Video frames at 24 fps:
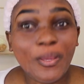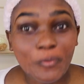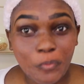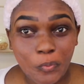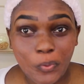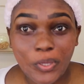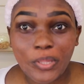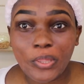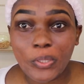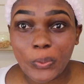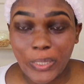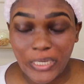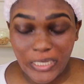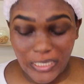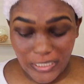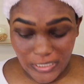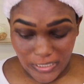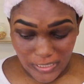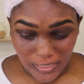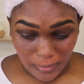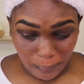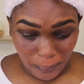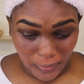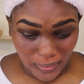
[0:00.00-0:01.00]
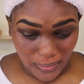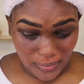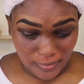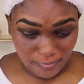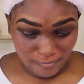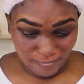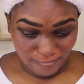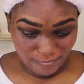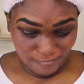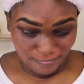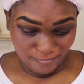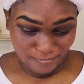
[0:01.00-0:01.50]
We're throwing it to the bin.
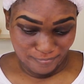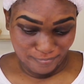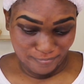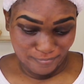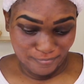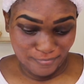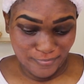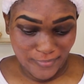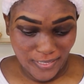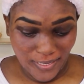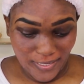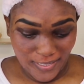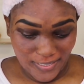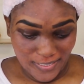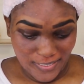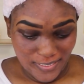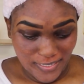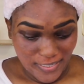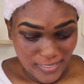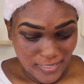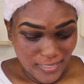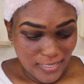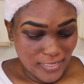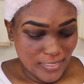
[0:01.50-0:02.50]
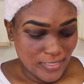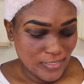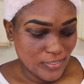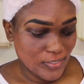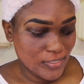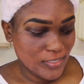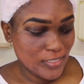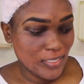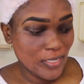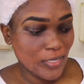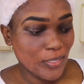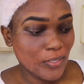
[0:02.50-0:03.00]

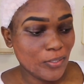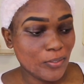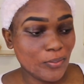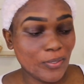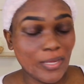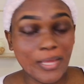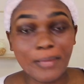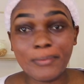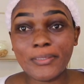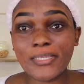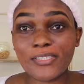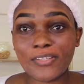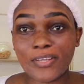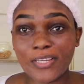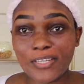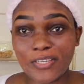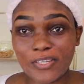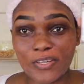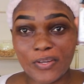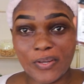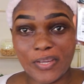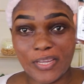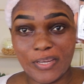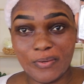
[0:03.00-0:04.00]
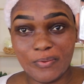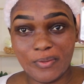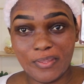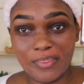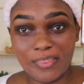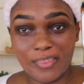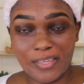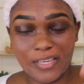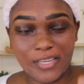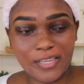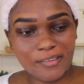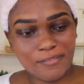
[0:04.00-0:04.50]
So I'm just going to go in
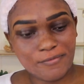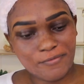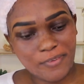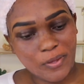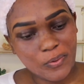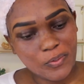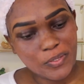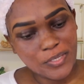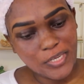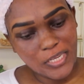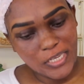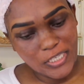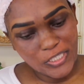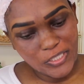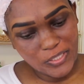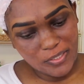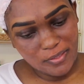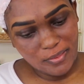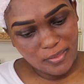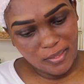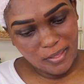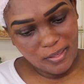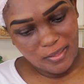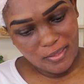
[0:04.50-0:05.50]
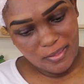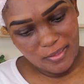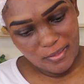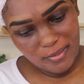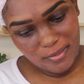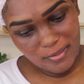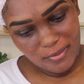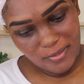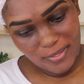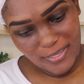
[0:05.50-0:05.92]
with the foundation there,